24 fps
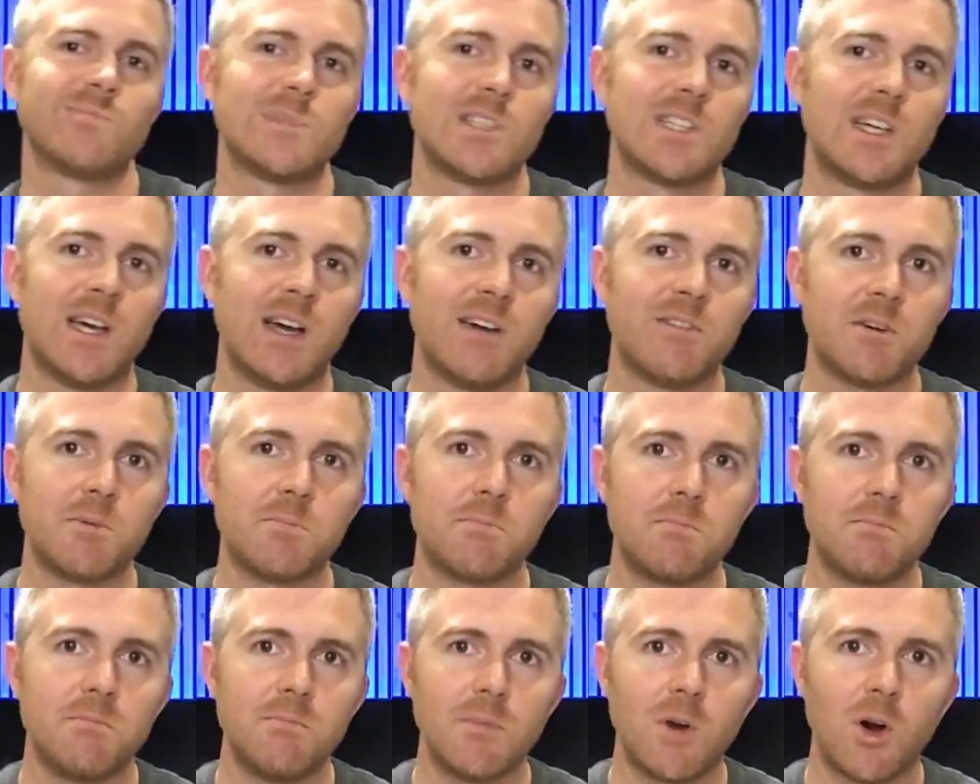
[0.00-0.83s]
have a
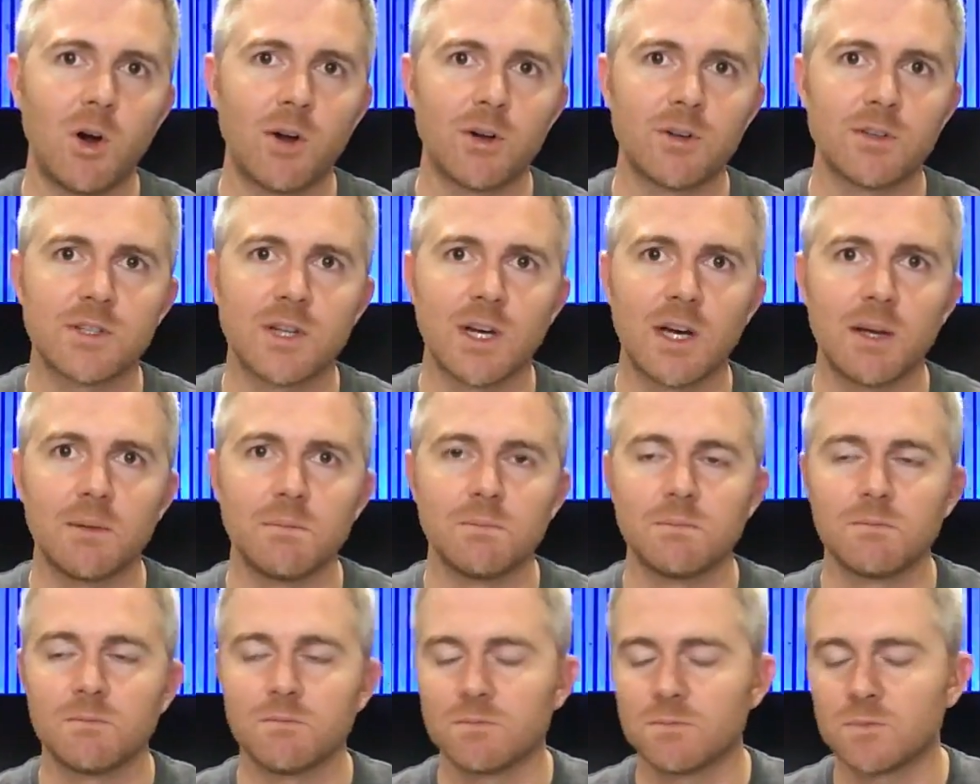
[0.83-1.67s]
harder time
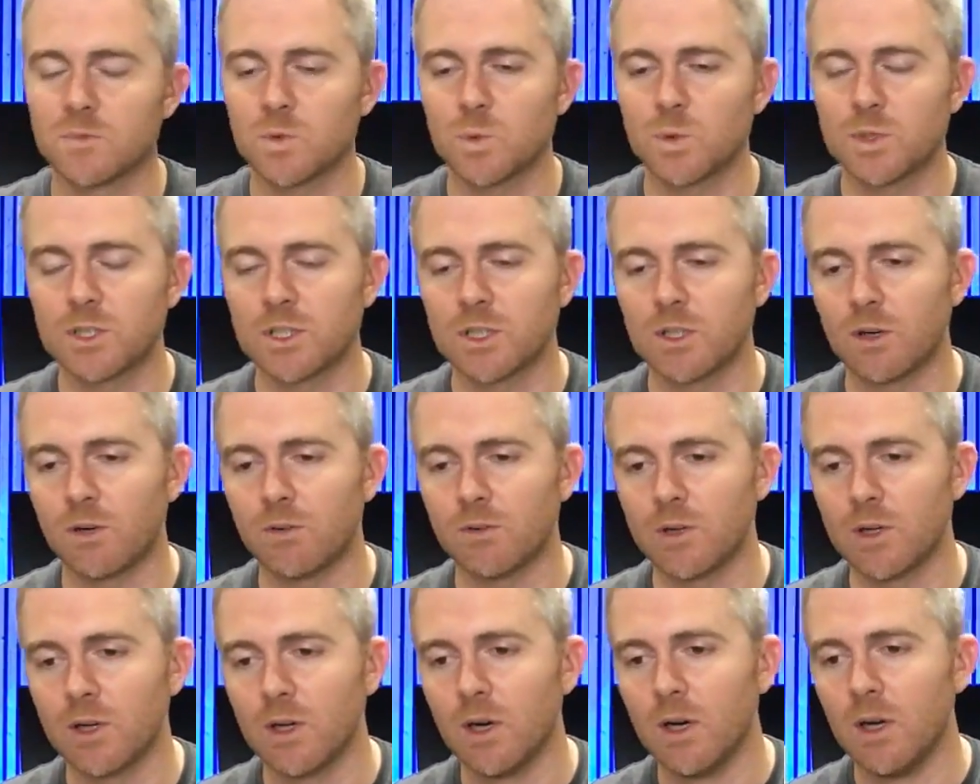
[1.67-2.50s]
switching it
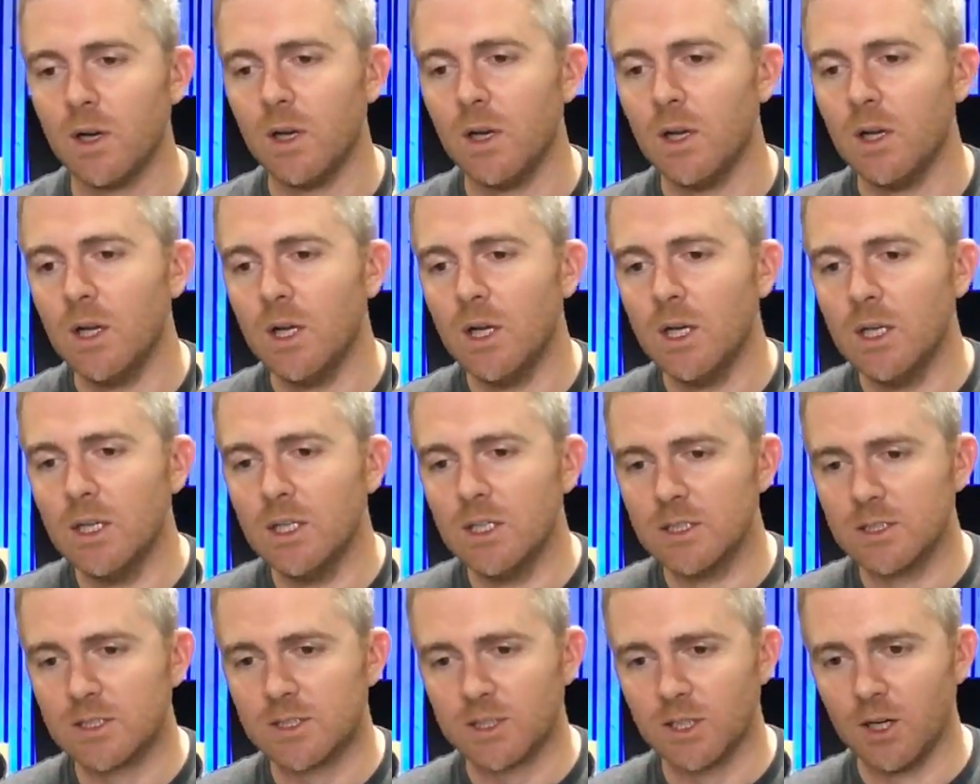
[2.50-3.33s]
over.
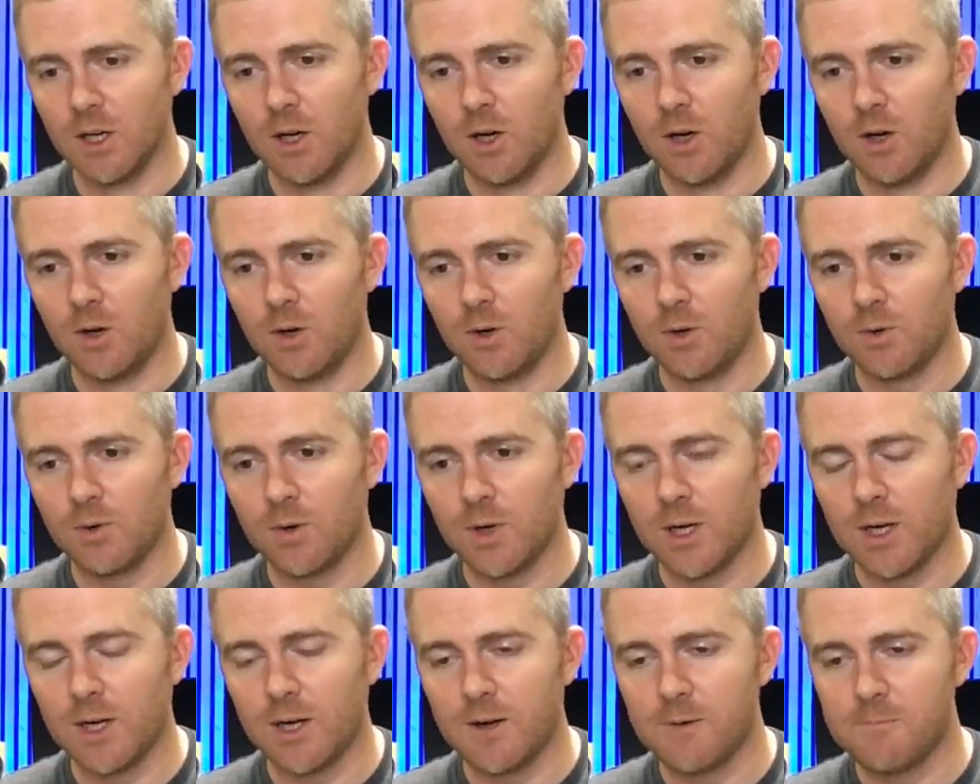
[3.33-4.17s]
So
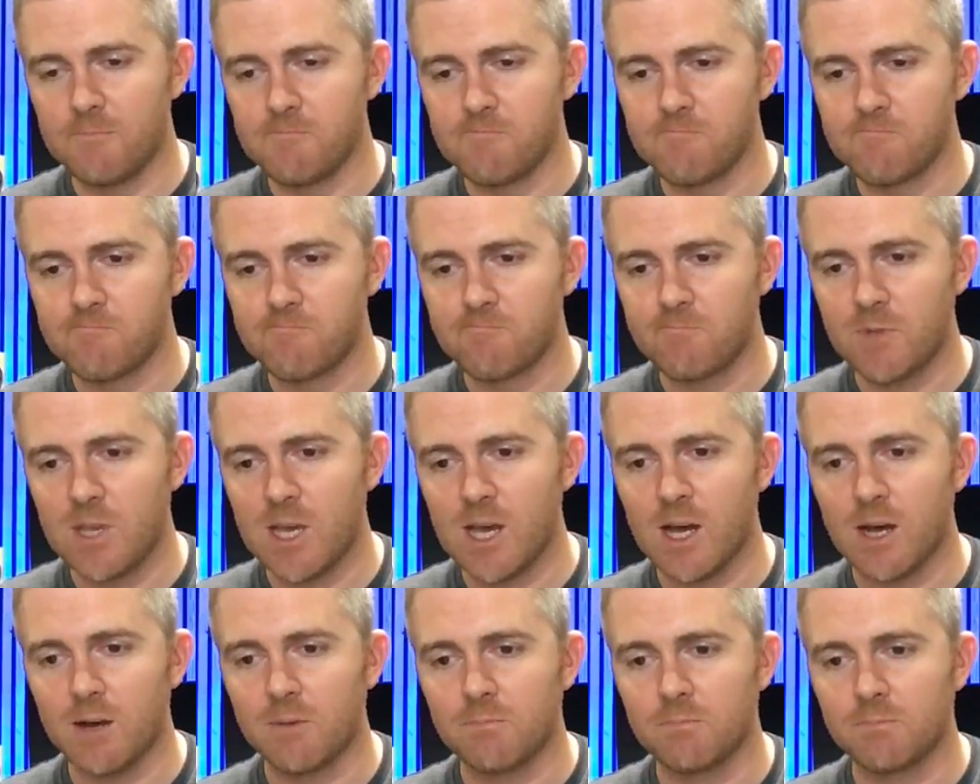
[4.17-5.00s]
um
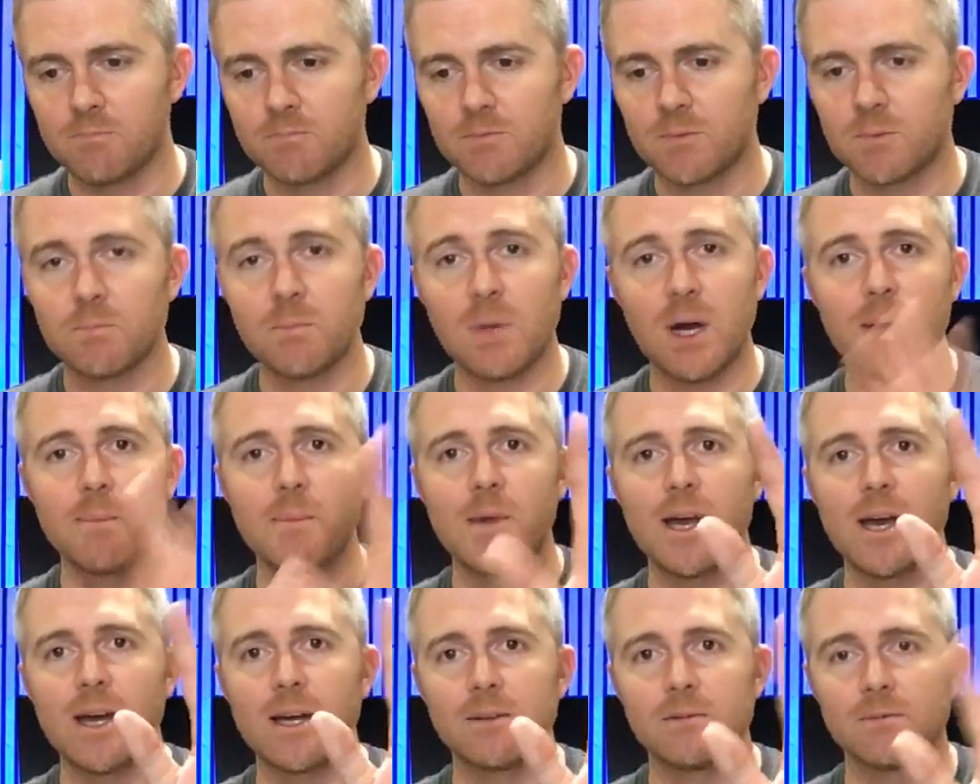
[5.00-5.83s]
yeah, bye
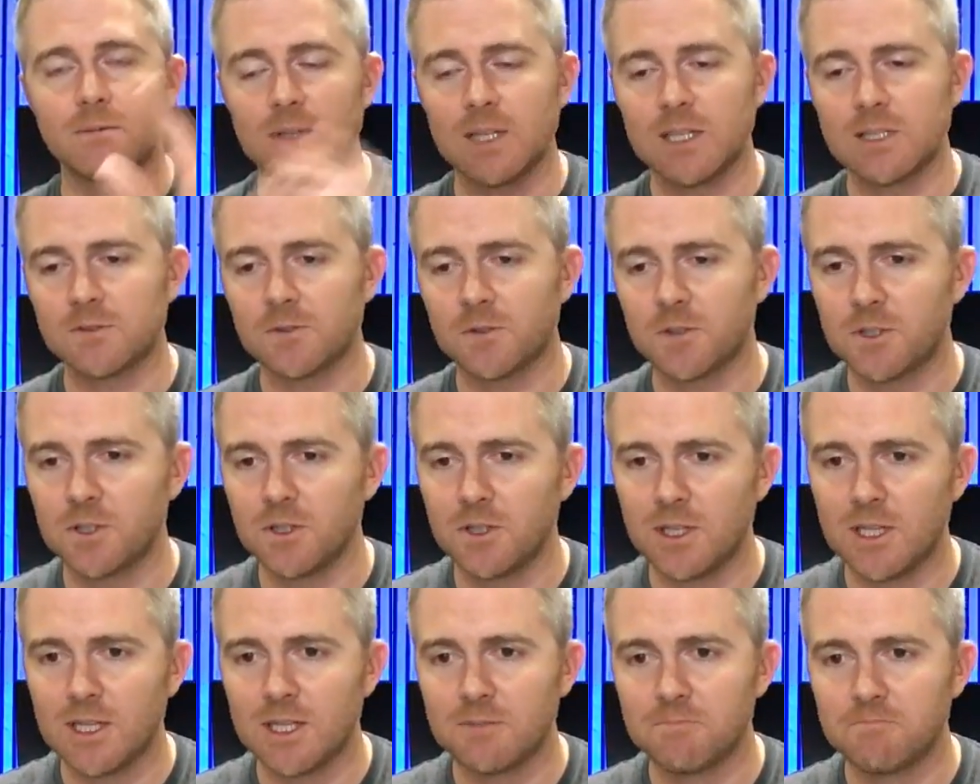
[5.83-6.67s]
Matt, thanks for
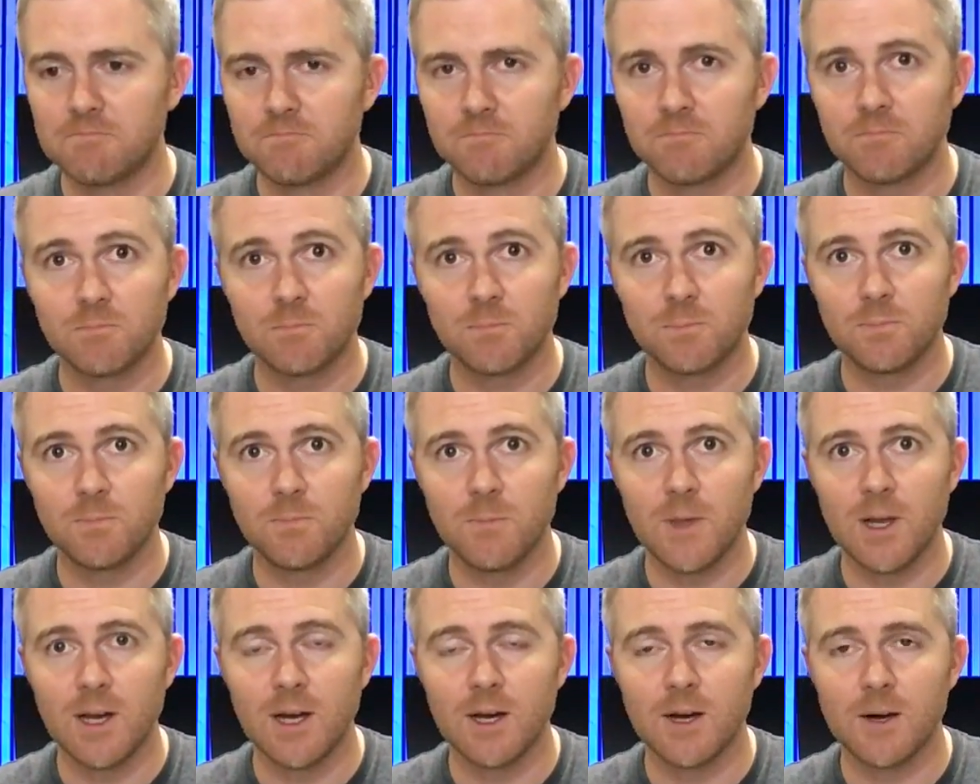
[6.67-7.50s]
tuning
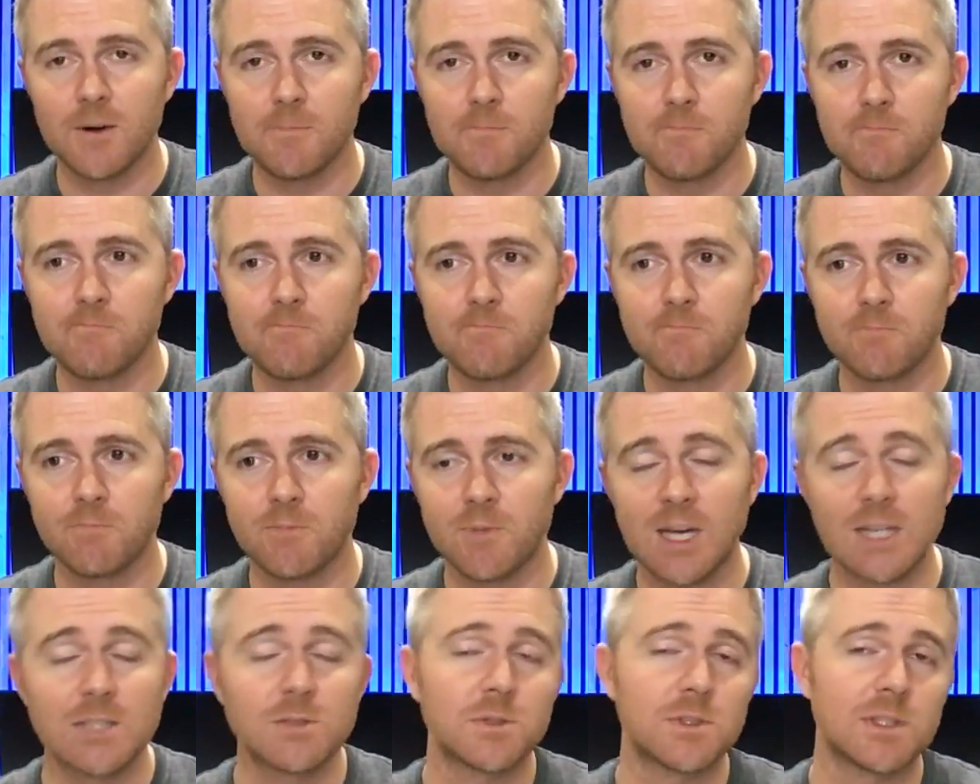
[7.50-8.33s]
in. Um
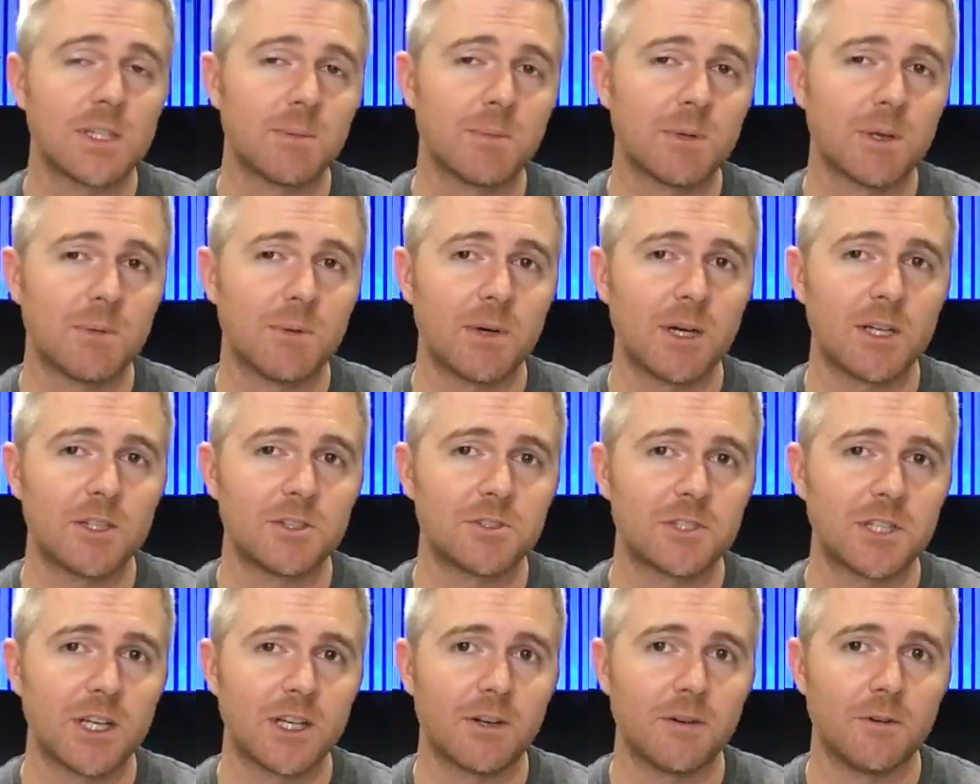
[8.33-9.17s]
that's what's happening on my other
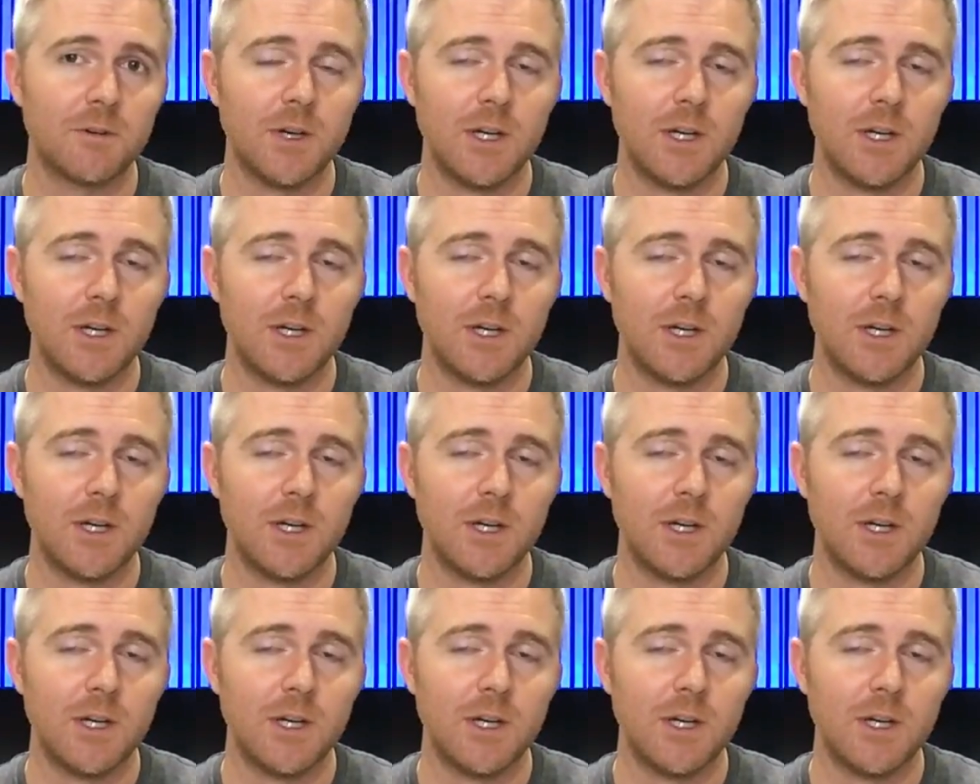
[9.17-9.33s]
channel,